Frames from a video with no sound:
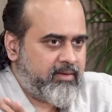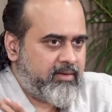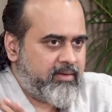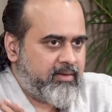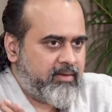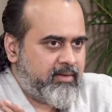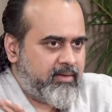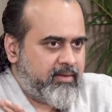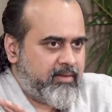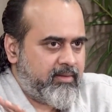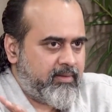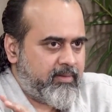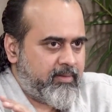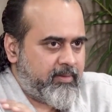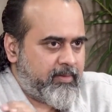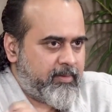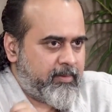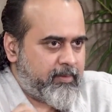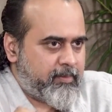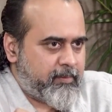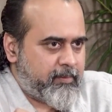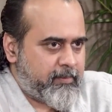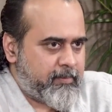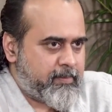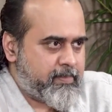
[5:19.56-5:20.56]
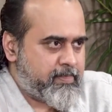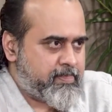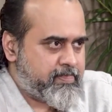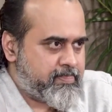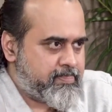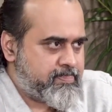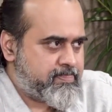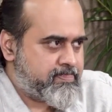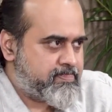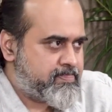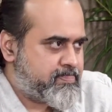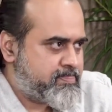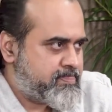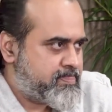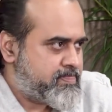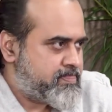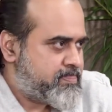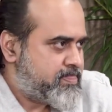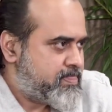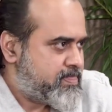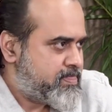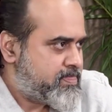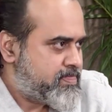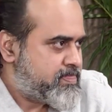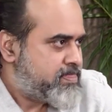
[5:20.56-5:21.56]

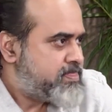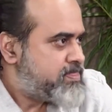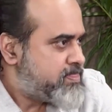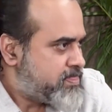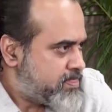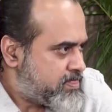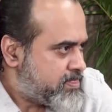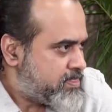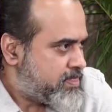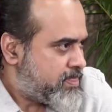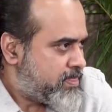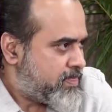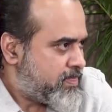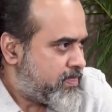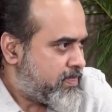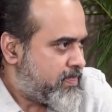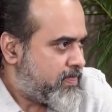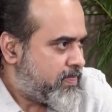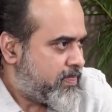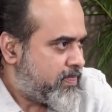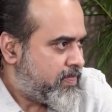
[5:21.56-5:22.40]
Nothing is said.